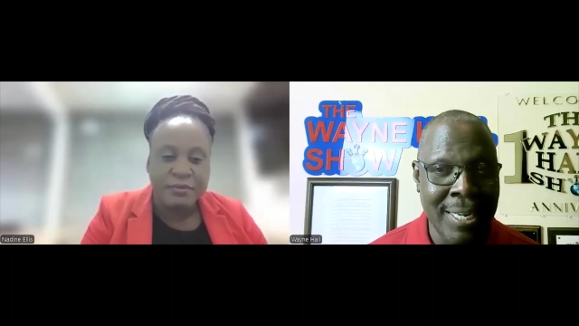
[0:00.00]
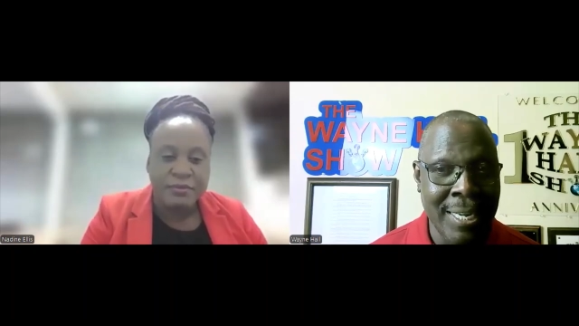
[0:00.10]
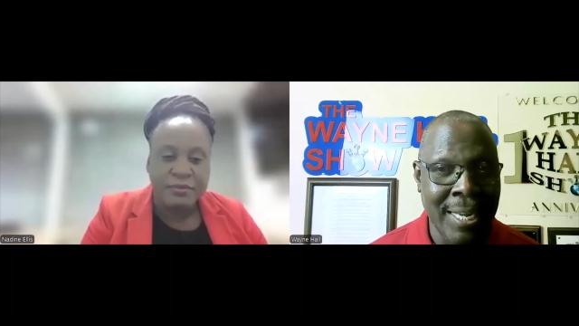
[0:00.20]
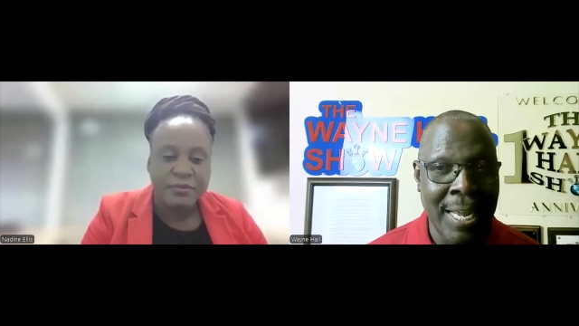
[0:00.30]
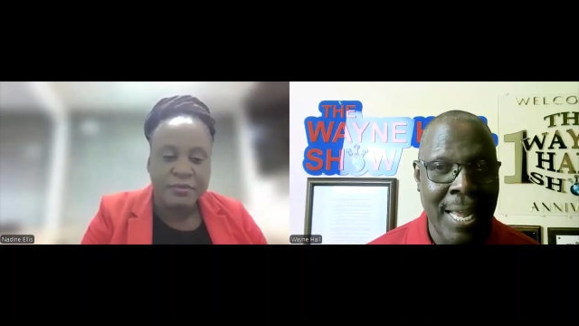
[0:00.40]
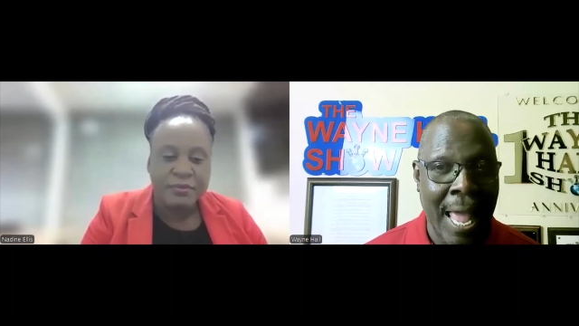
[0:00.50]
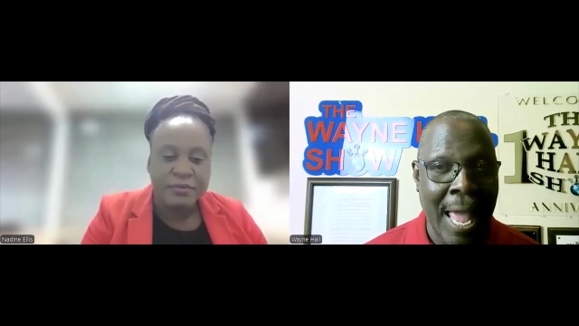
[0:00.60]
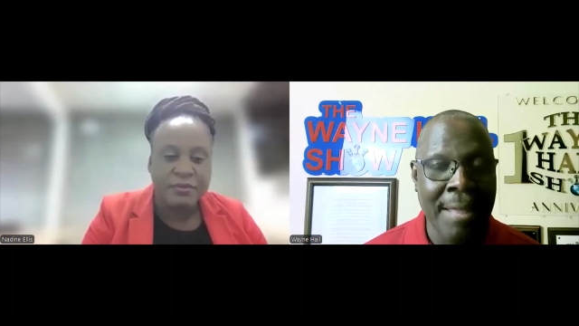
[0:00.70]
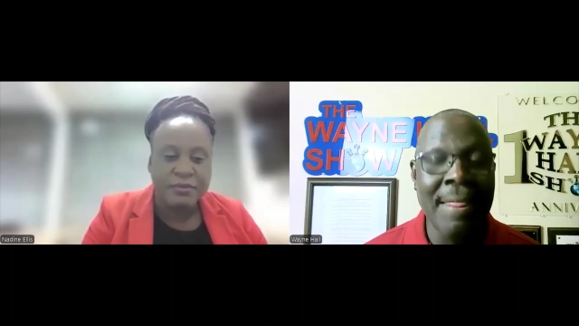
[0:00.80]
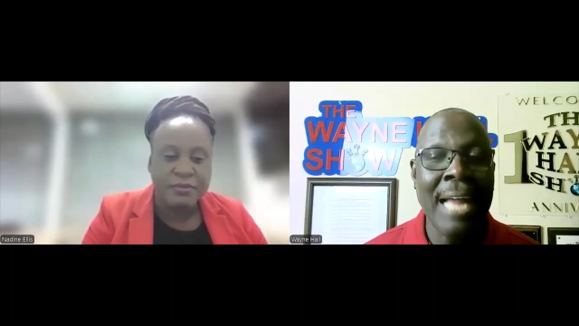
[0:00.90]
Speaker 1: Mm-hmm.
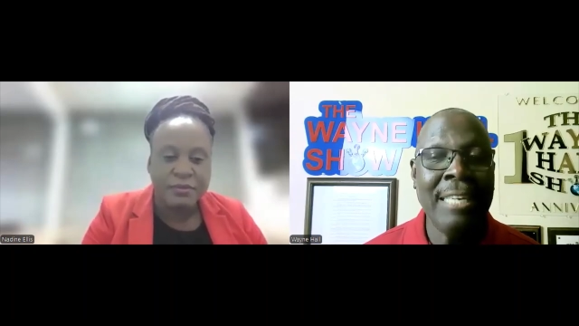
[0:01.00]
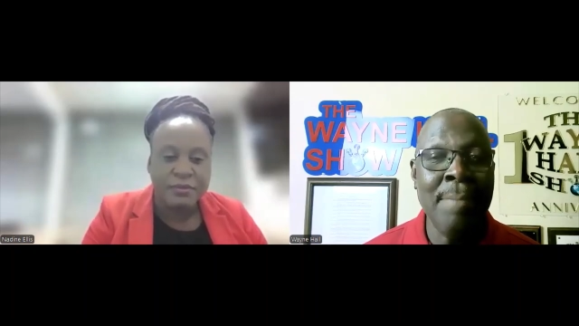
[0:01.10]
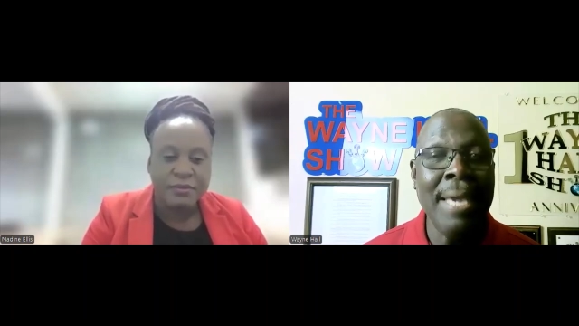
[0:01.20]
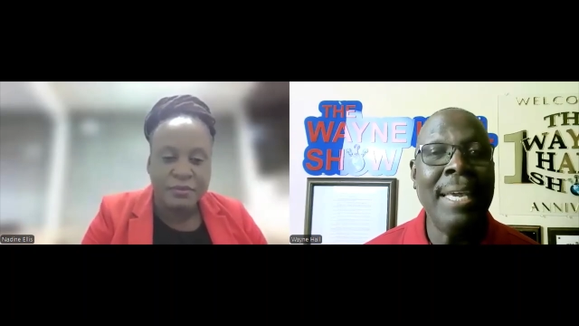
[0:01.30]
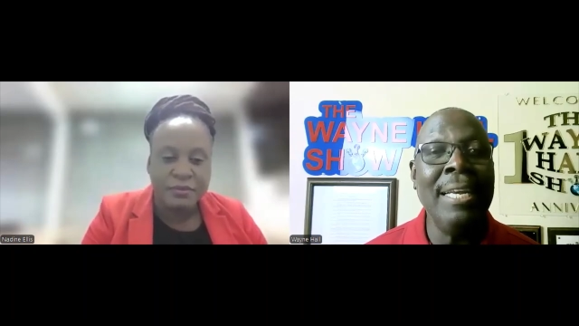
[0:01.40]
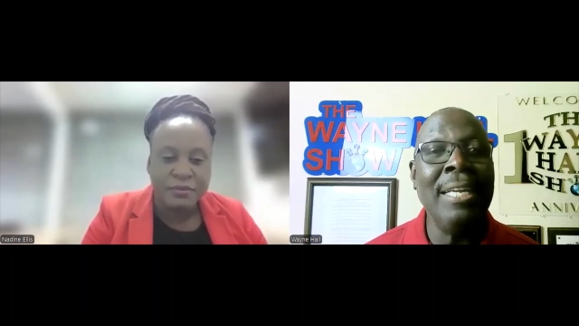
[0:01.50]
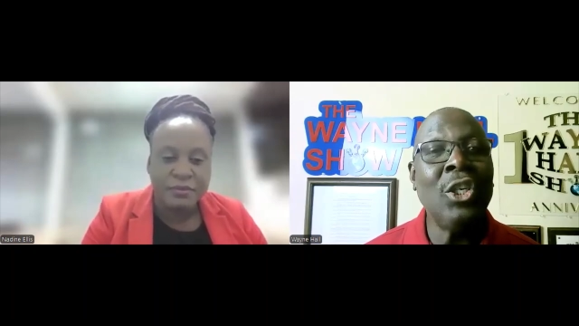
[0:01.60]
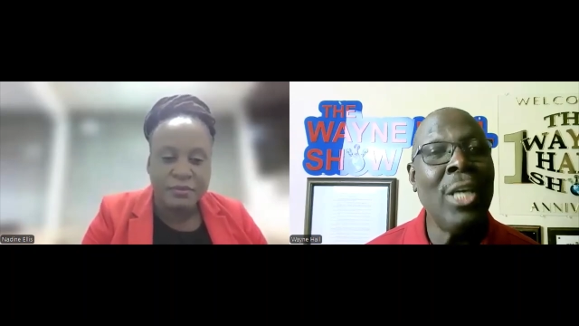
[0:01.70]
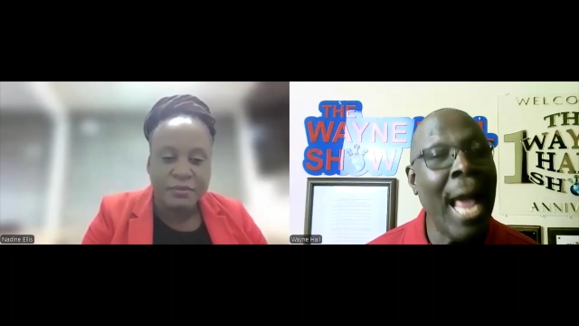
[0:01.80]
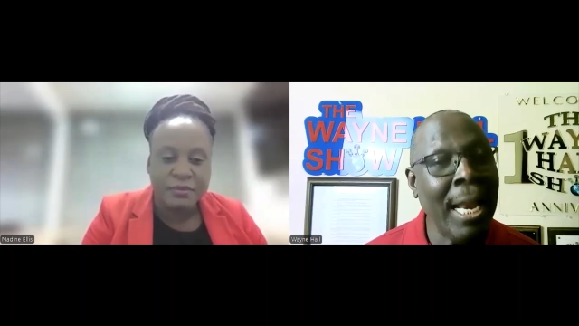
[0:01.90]
That's making
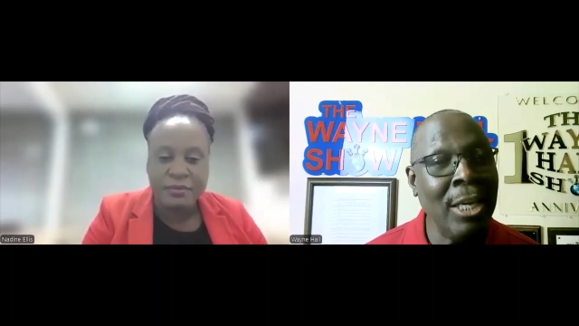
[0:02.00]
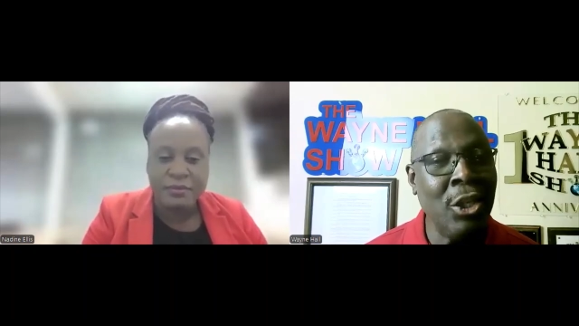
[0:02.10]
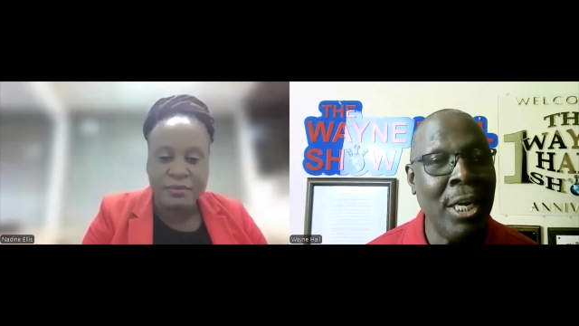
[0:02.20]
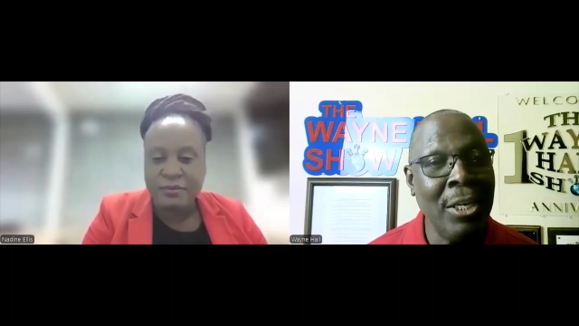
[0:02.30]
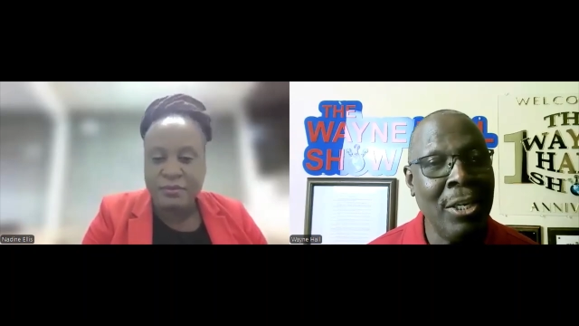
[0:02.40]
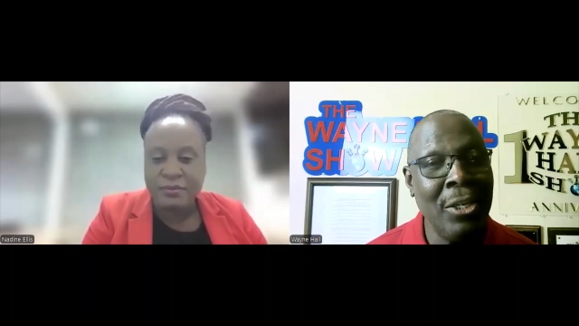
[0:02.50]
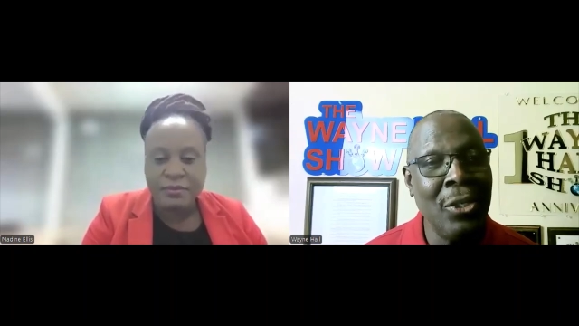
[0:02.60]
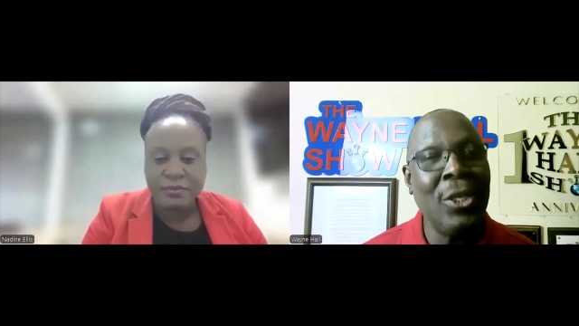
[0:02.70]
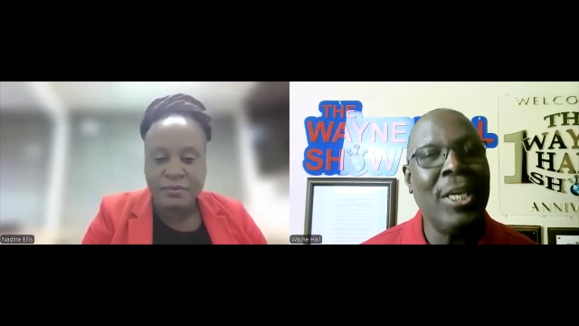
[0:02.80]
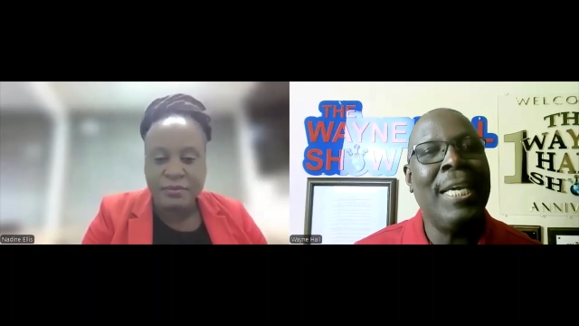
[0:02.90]
it challenging
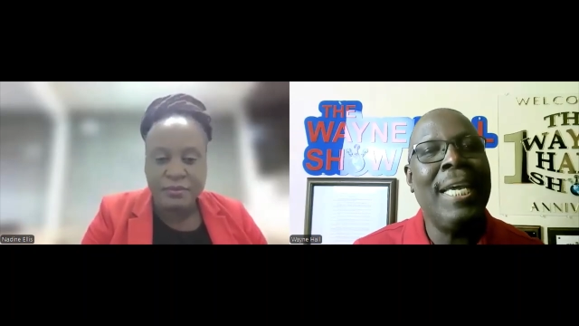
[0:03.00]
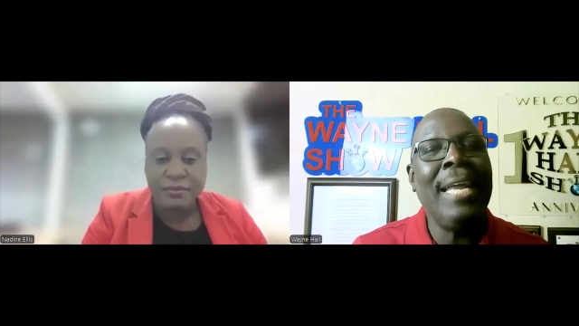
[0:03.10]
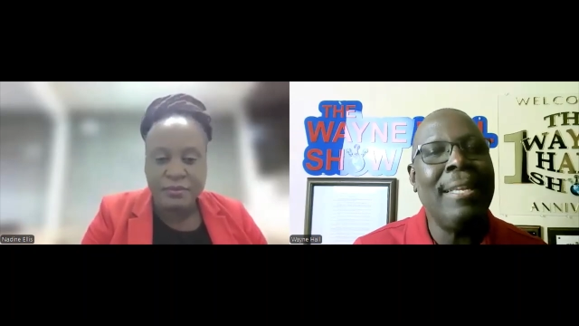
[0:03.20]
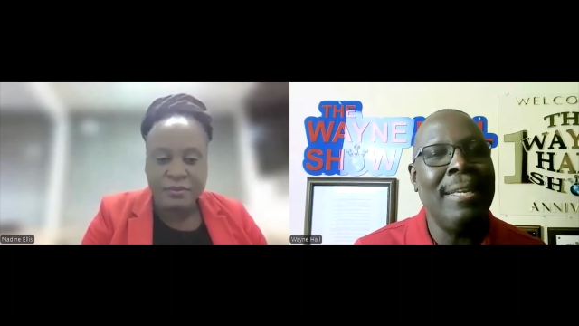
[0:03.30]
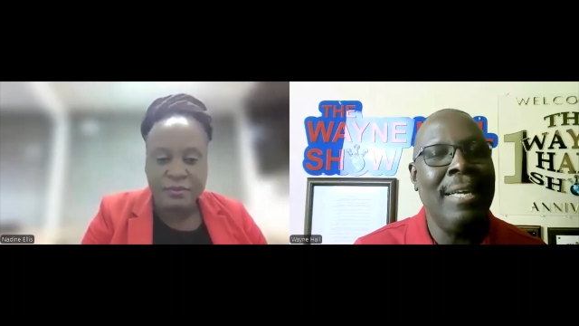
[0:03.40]
to get